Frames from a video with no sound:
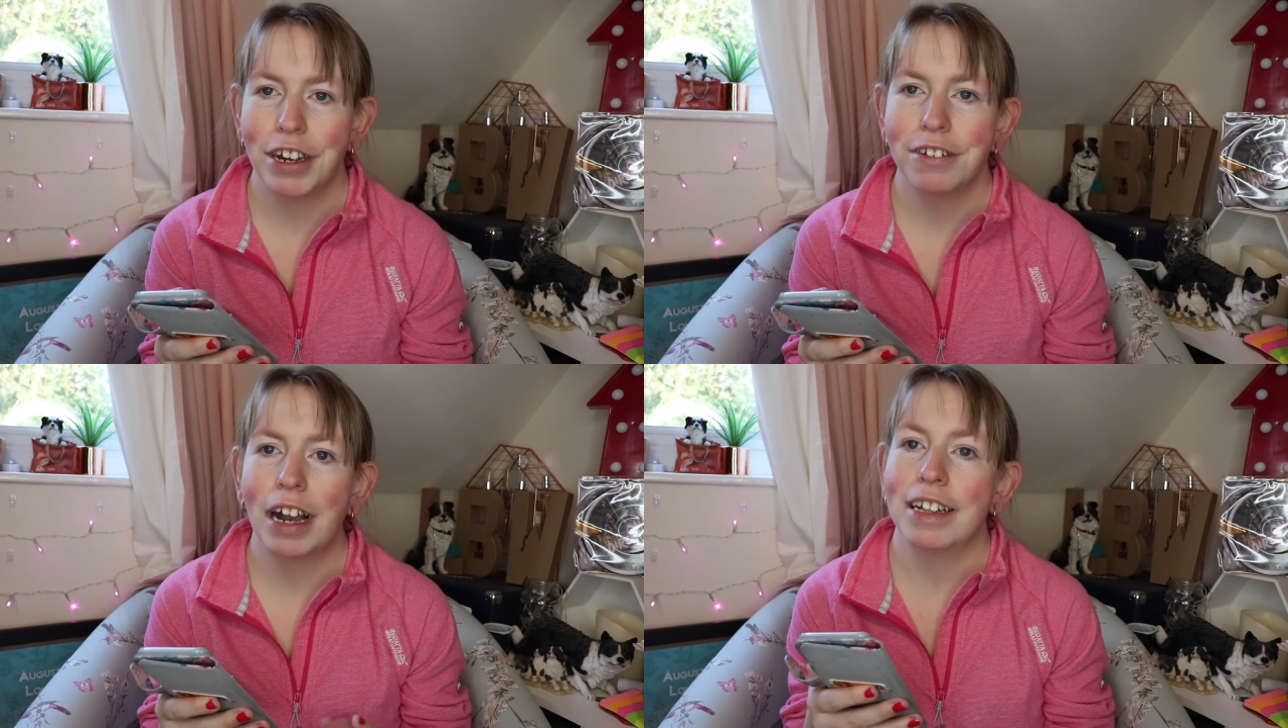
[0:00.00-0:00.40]

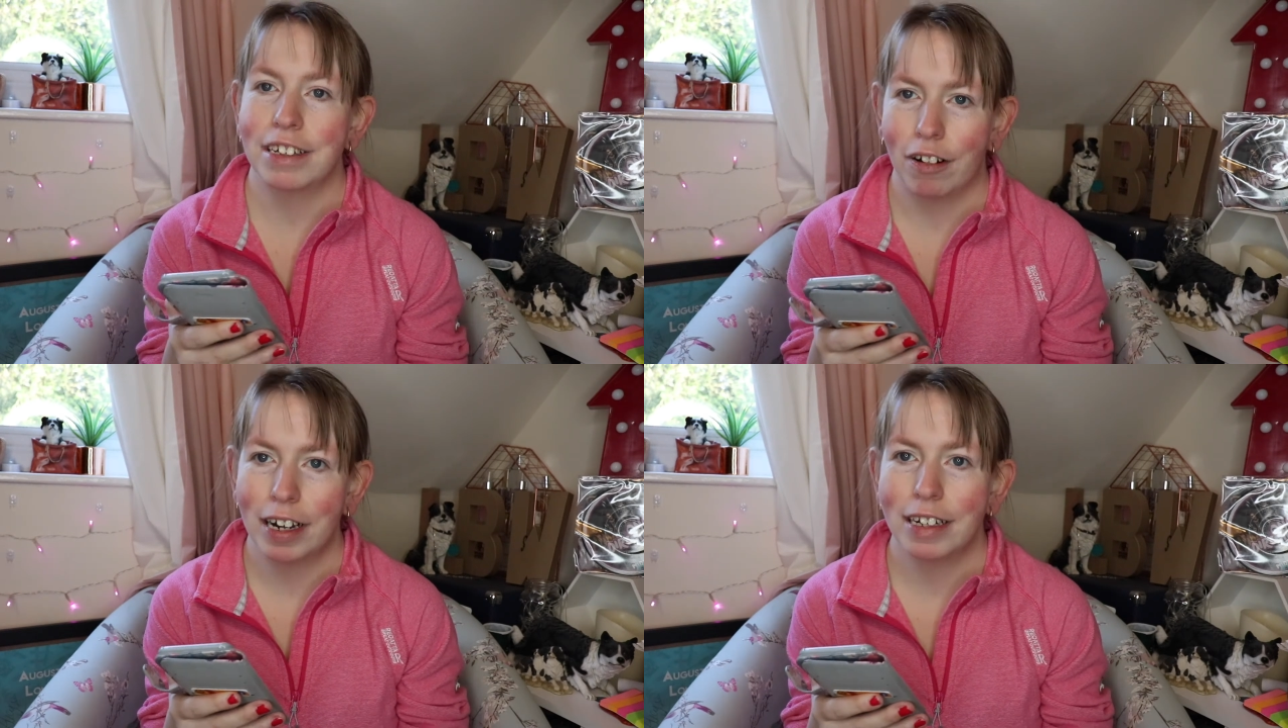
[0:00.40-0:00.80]
you
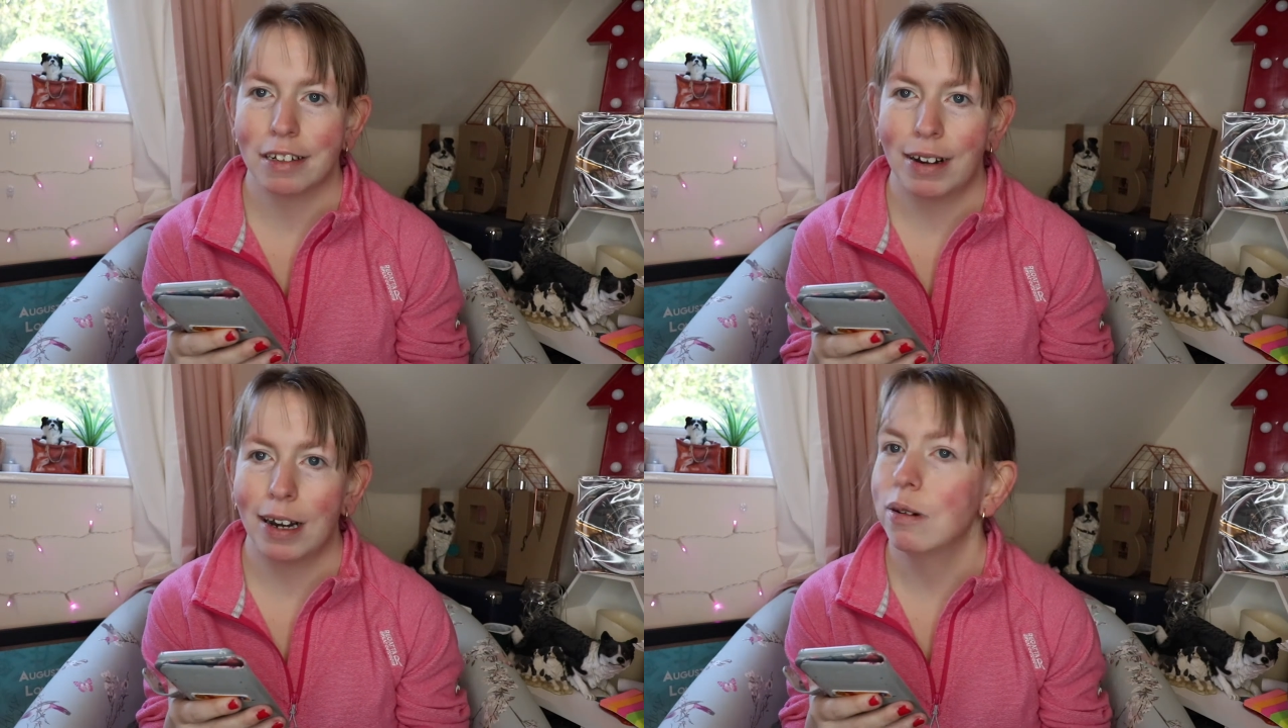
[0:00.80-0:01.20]
and cried
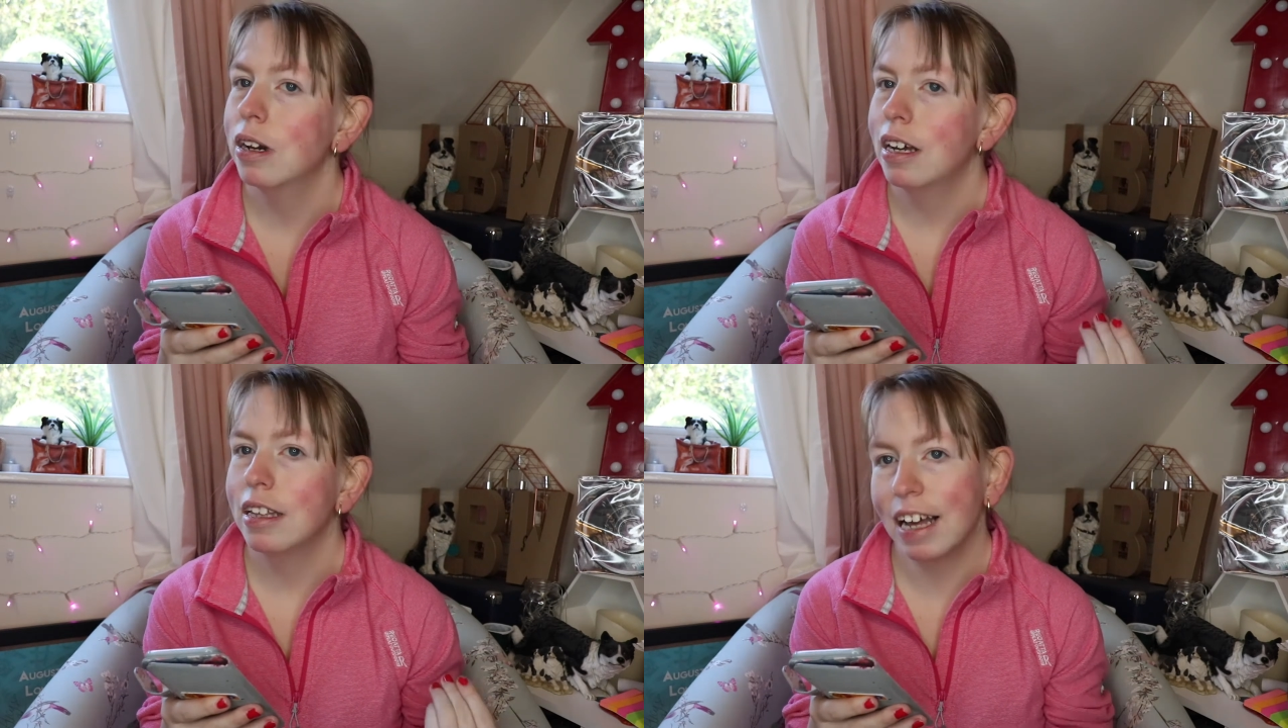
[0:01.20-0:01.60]
as well.
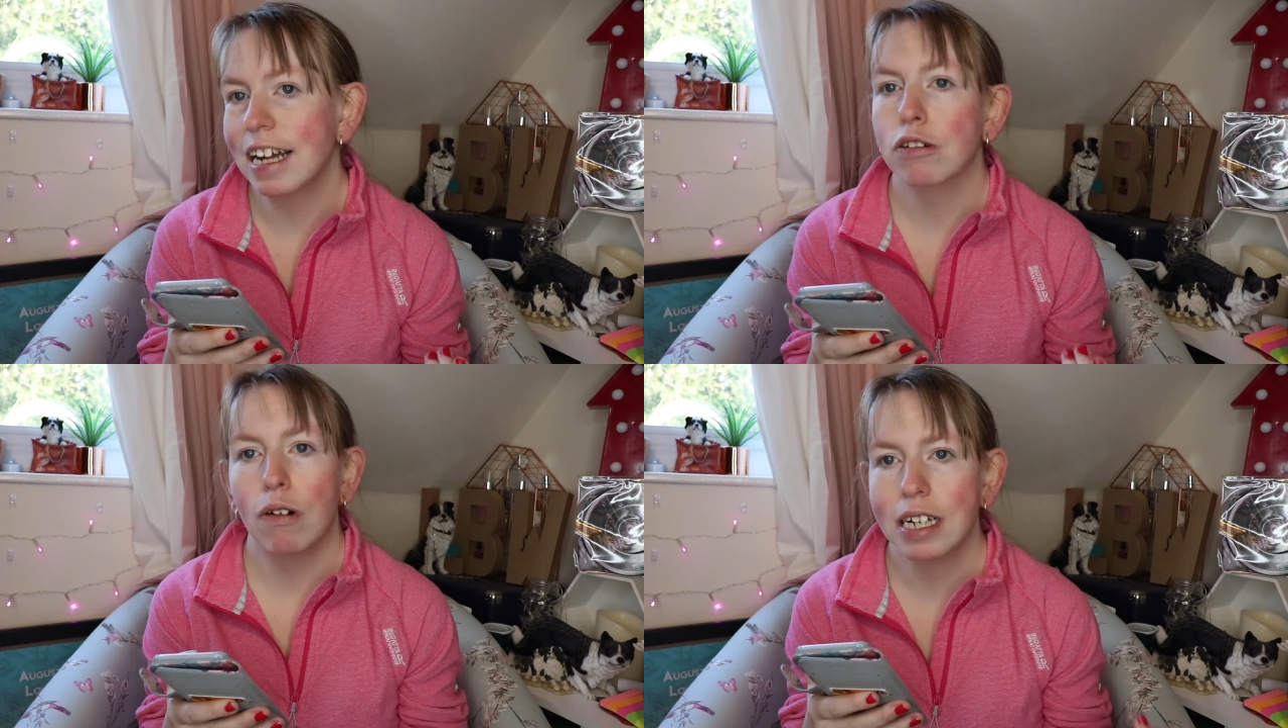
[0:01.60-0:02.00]

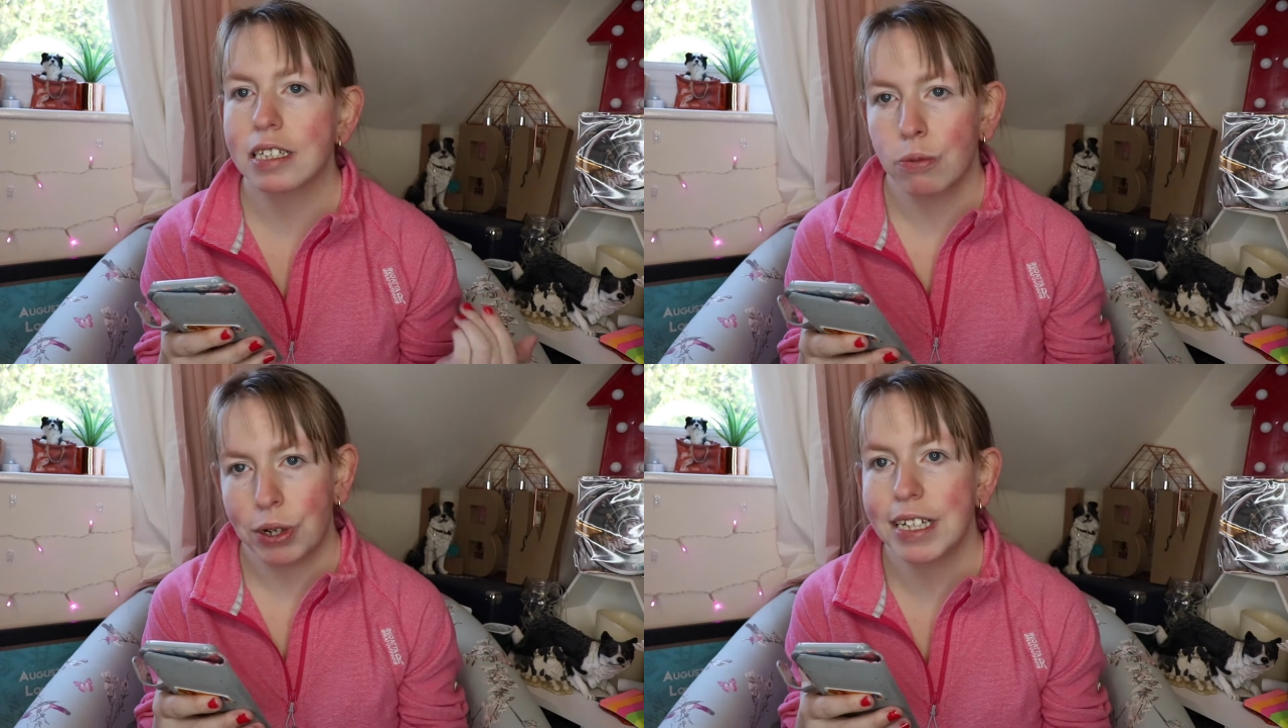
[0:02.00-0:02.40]
That's quite a
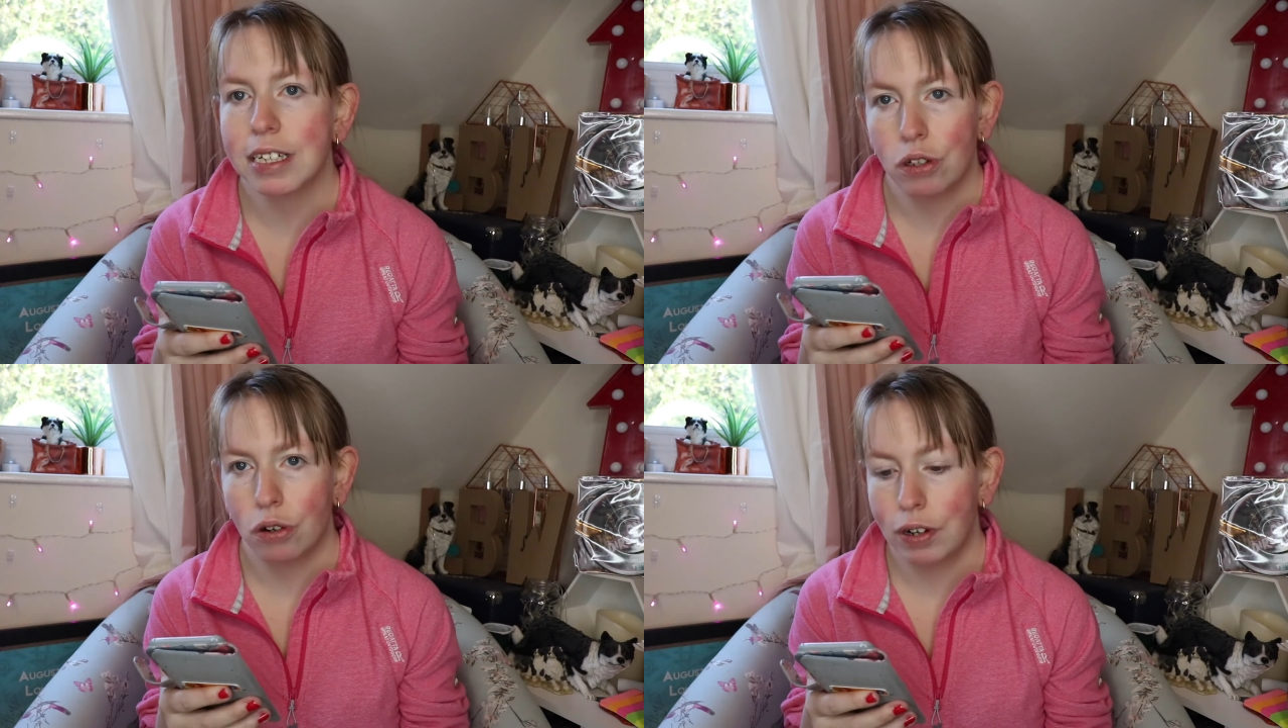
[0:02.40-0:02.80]
sweet
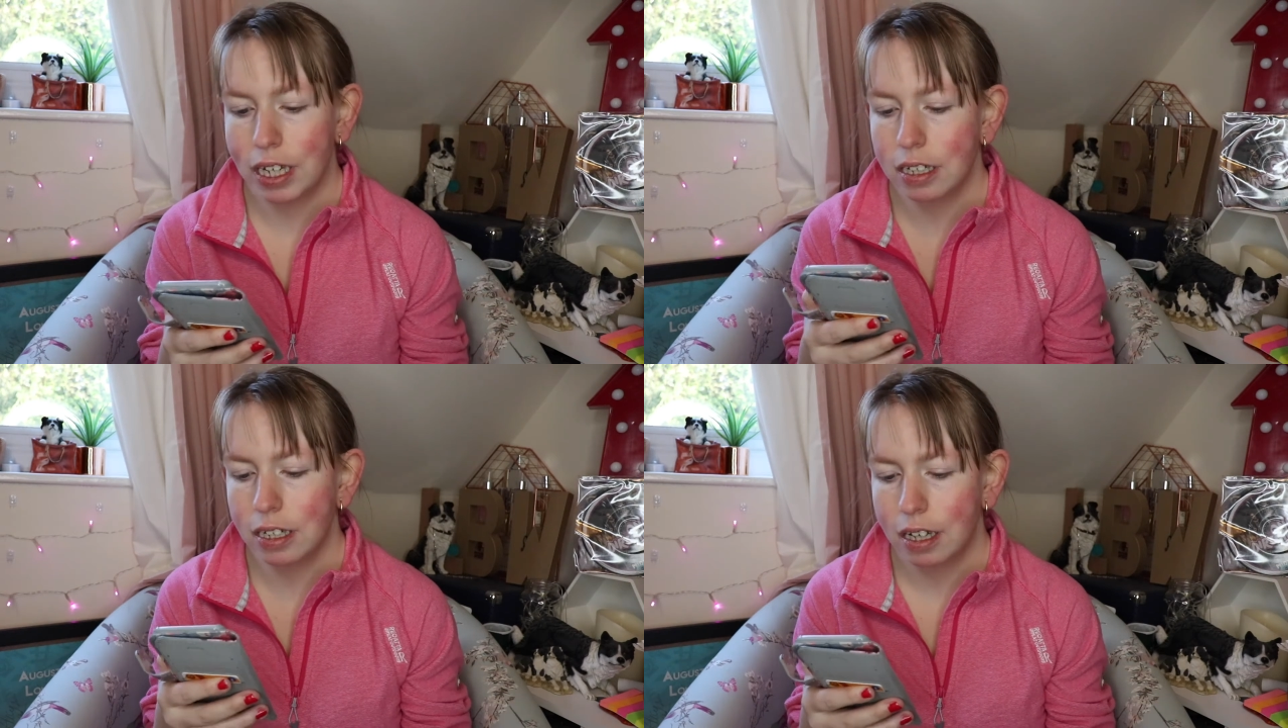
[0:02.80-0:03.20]
story.